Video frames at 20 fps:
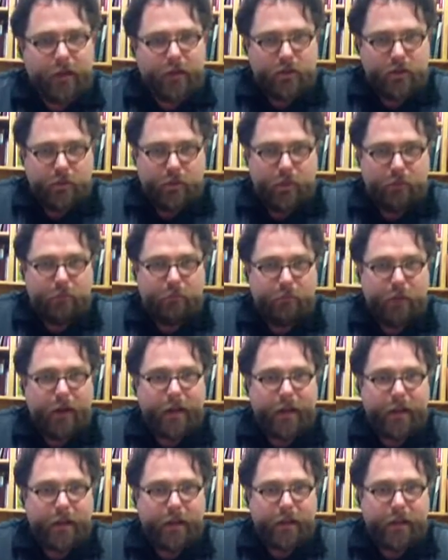sort of
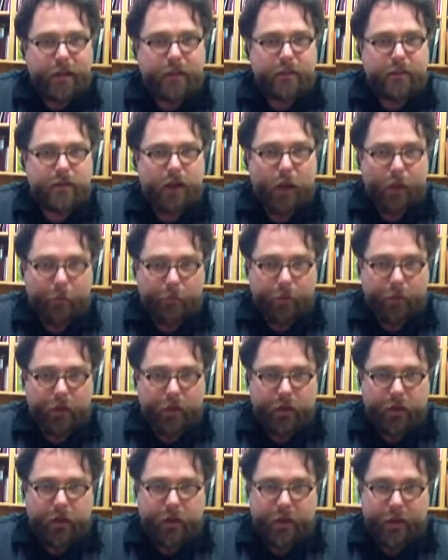muddy things up
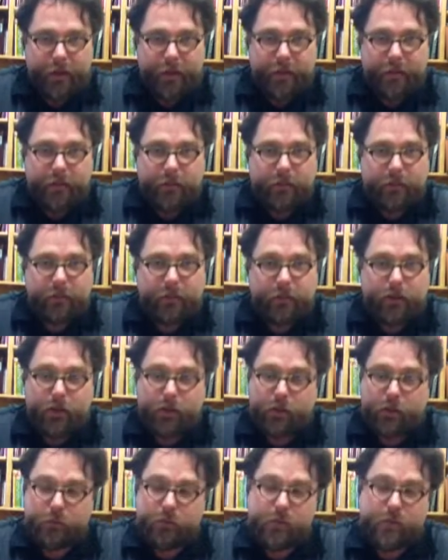in the
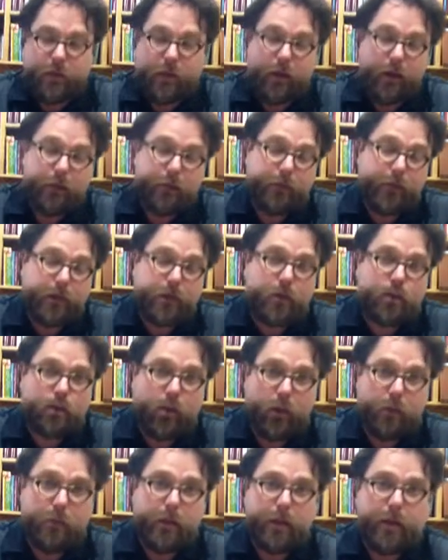terms of
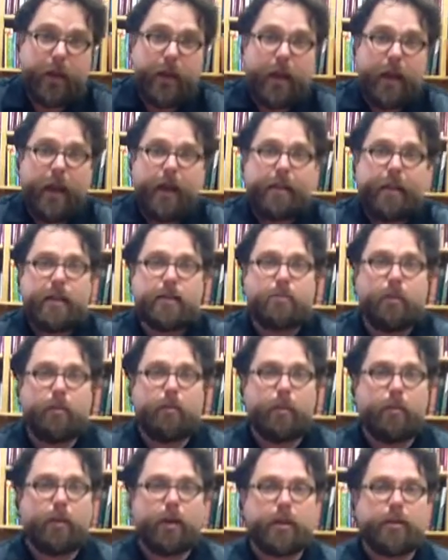enjoyment, and that's what
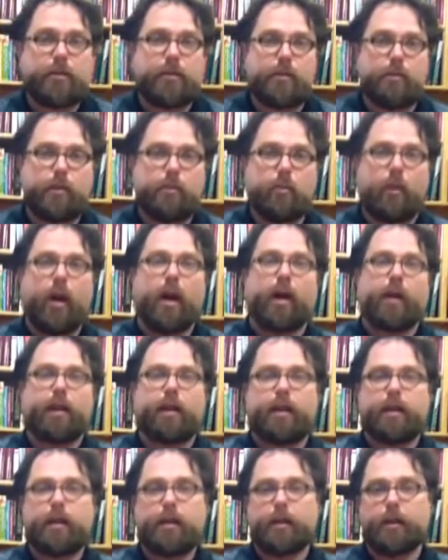we want to do with wine
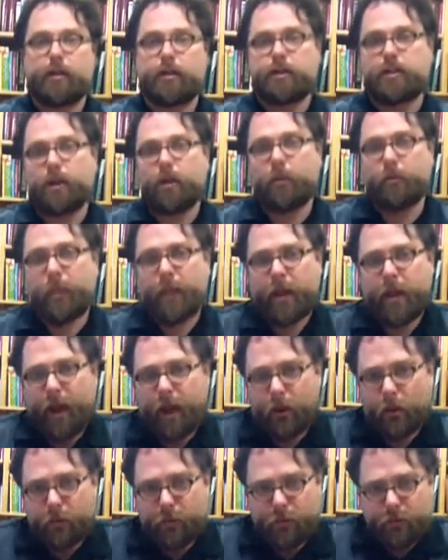here. So
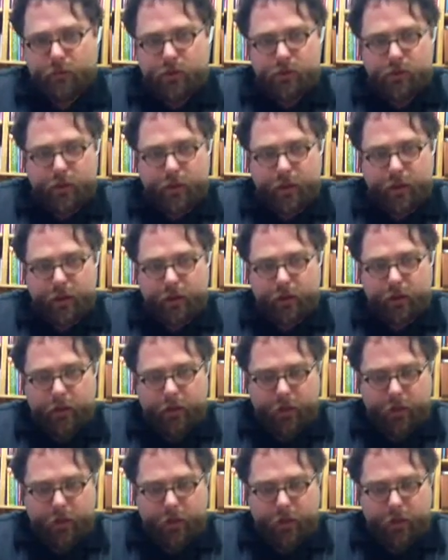I hope you enjoy